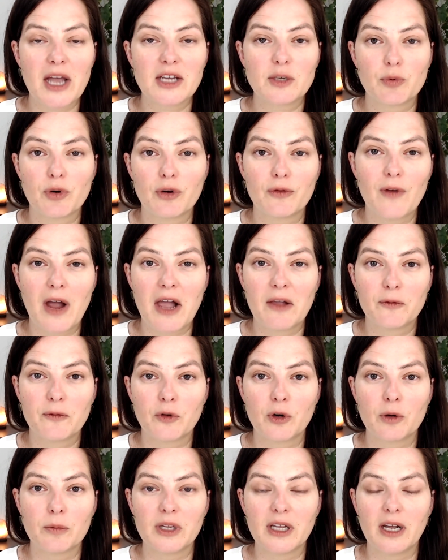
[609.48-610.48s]
profile
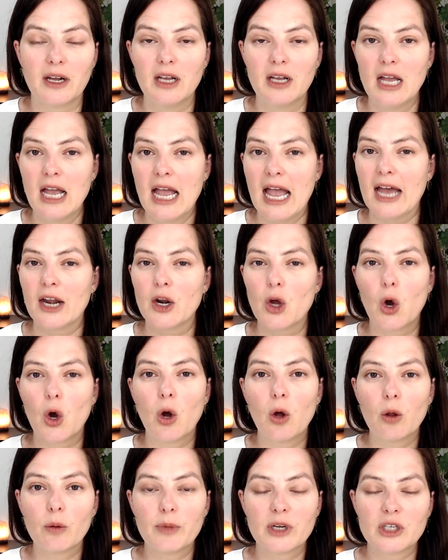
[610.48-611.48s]
formula, and a
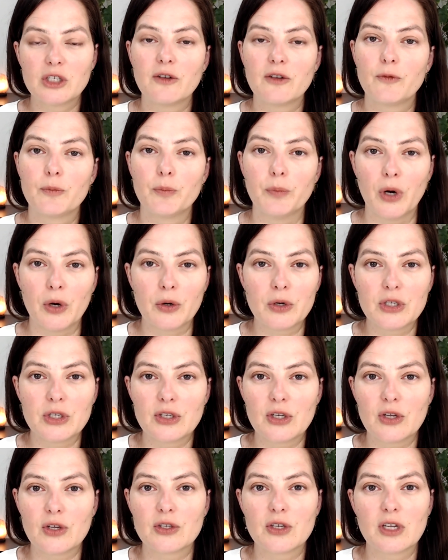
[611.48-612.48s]
whole bunch of
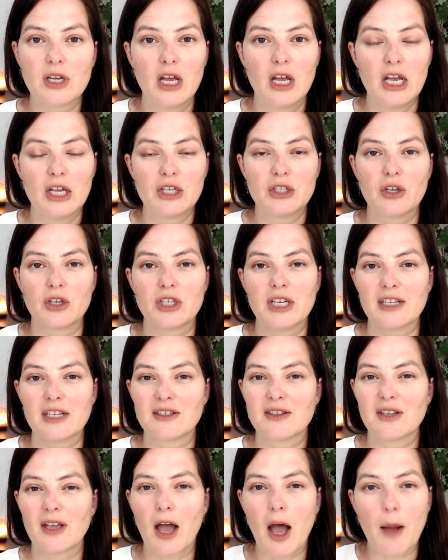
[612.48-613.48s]
bonuses such
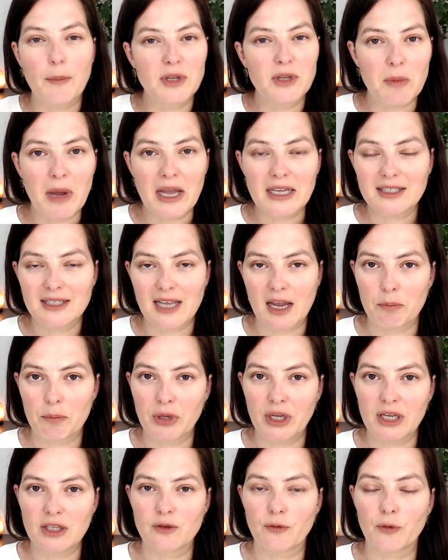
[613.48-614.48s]
as optimized
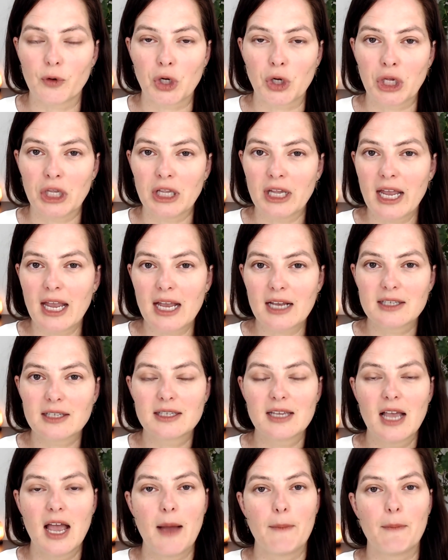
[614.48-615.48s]
templates for
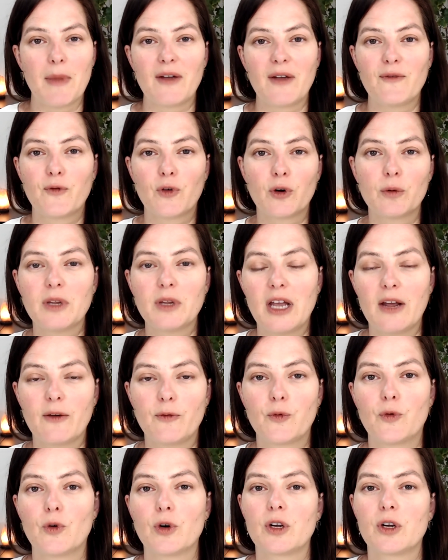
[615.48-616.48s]
clicks, my formula
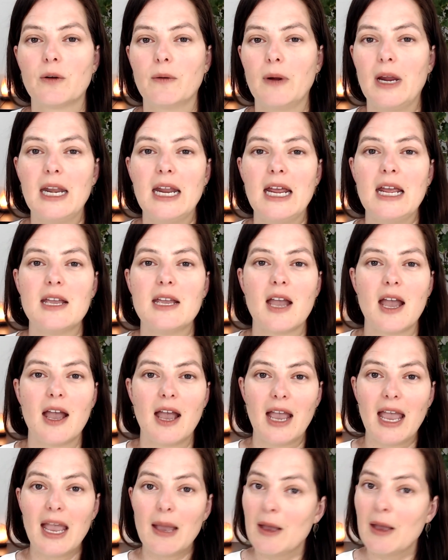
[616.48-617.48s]
for creating
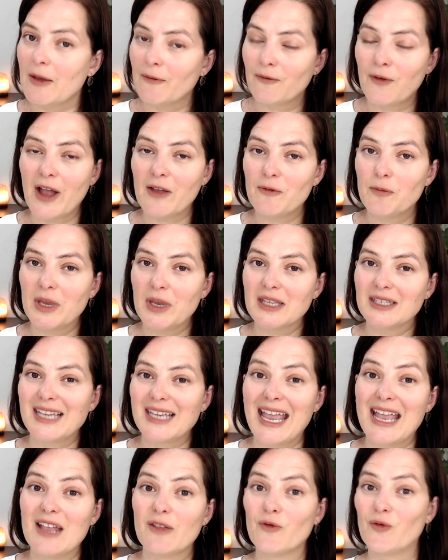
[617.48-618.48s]
5 pins
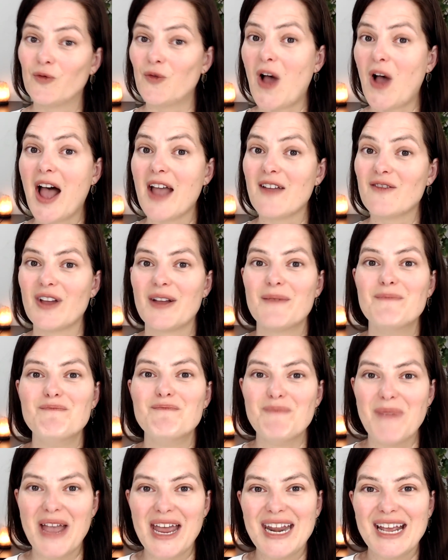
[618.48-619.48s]
in 5
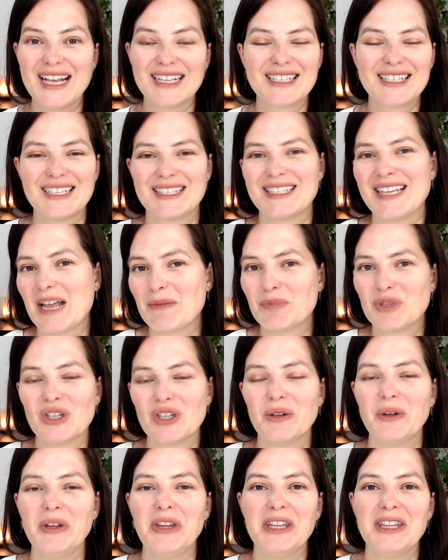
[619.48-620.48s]
minutes. It's
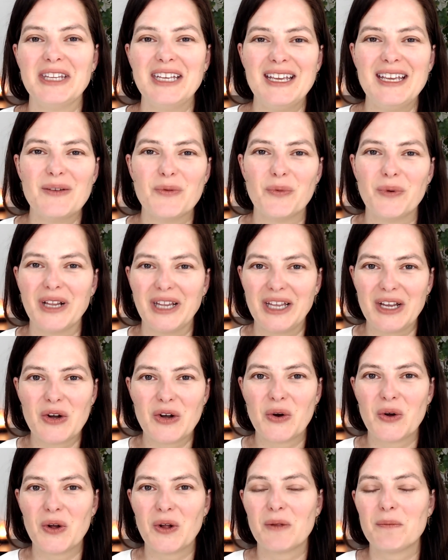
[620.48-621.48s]
absolutely really
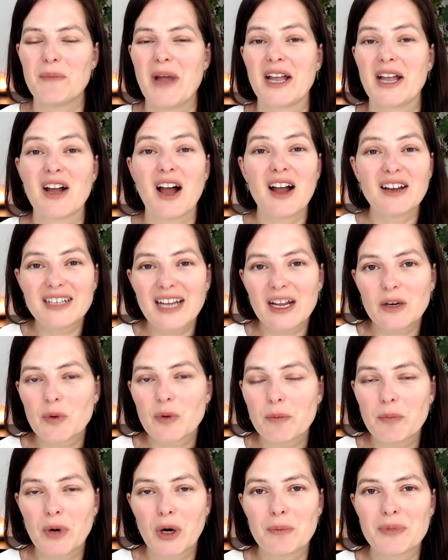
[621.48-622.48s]
cool. My content
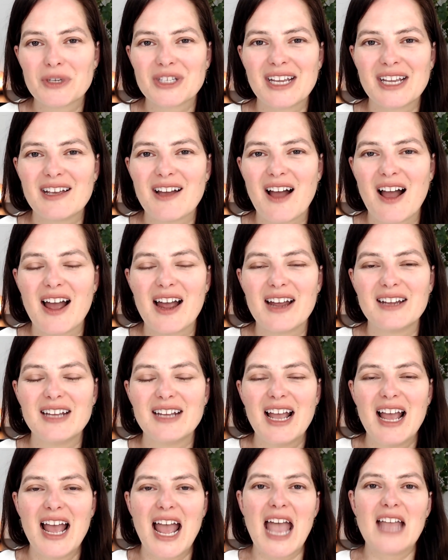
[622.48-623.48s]
repurposing guide
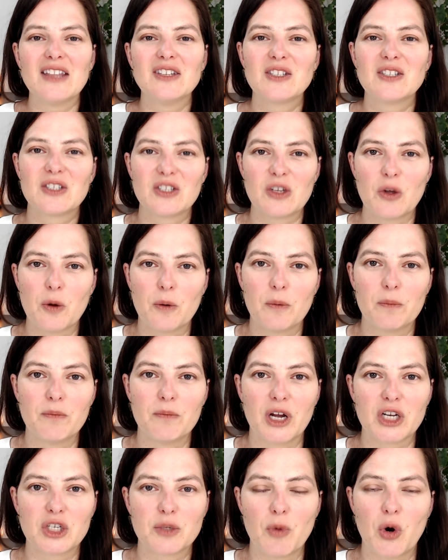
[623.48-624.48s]
and so
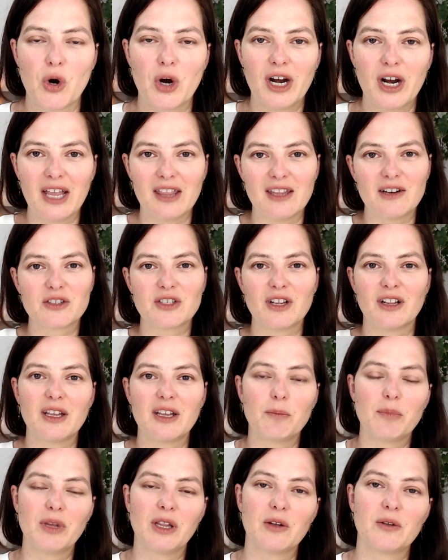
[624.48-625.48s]
much more. And there's a
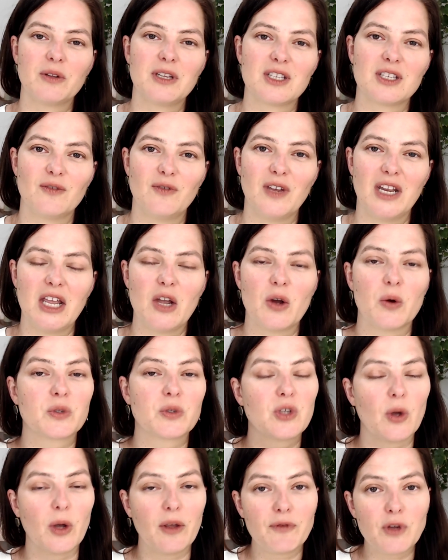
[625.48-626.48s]
link below this video.
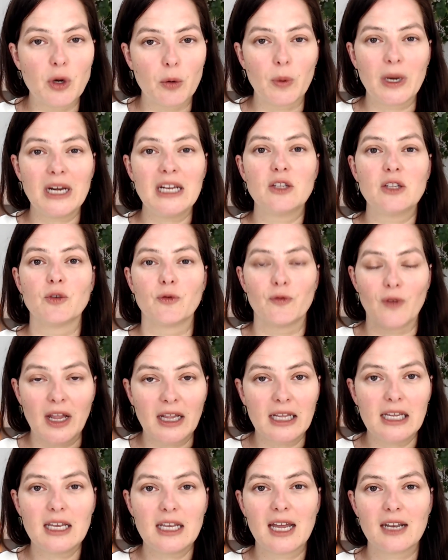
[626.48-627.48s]
So if you're ready to
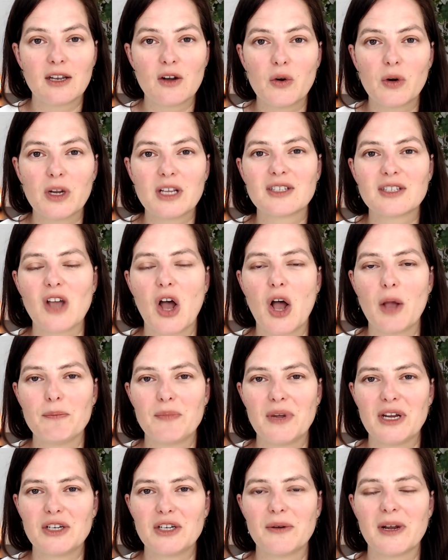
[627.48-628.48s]
finally get noticed on
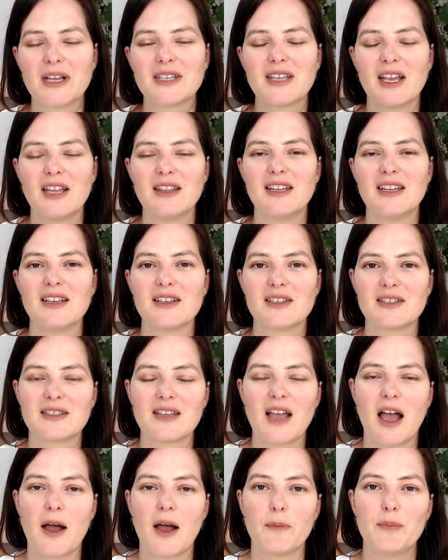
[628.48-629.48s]
Pinterest, this
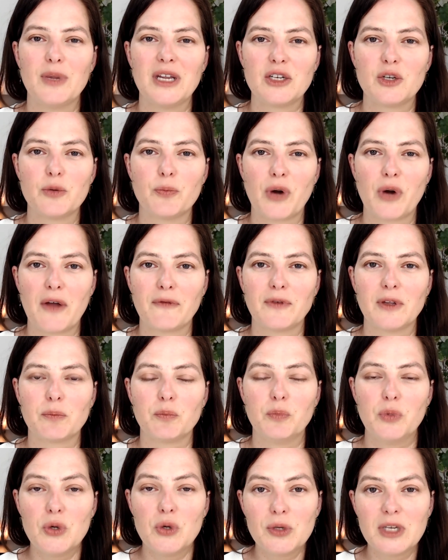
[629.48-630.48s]
Pin to
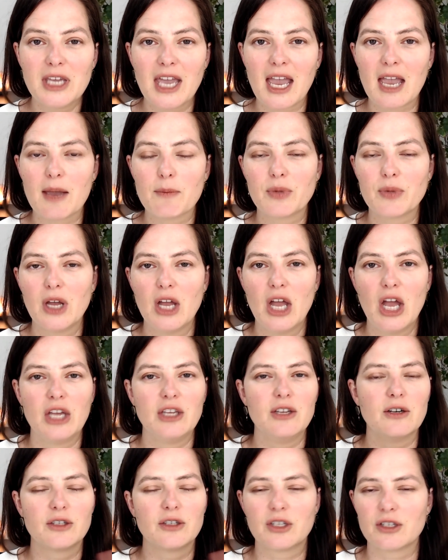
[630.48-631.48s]
Profit Bootcamp,
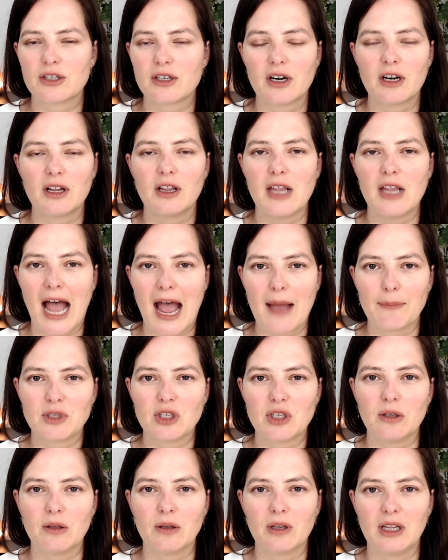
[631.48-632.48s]
you're just gonna
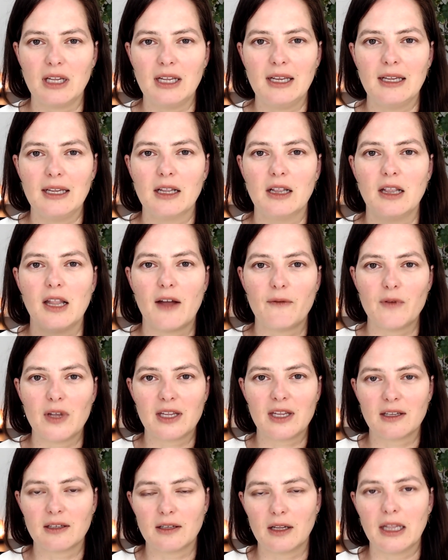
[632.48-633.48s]
absolutely love it.
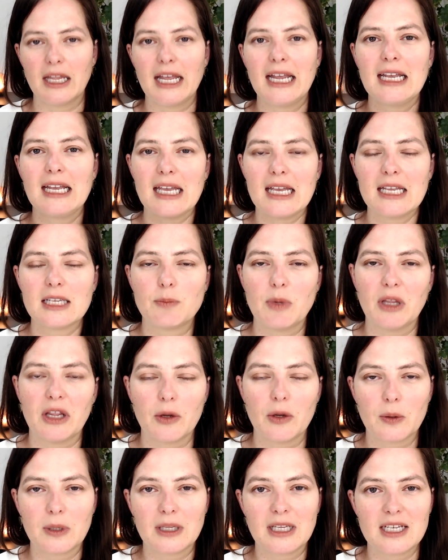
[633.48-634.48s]
And the link is
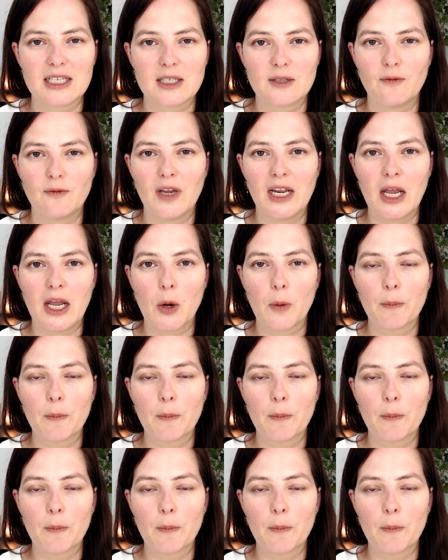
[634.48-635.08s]
below this video.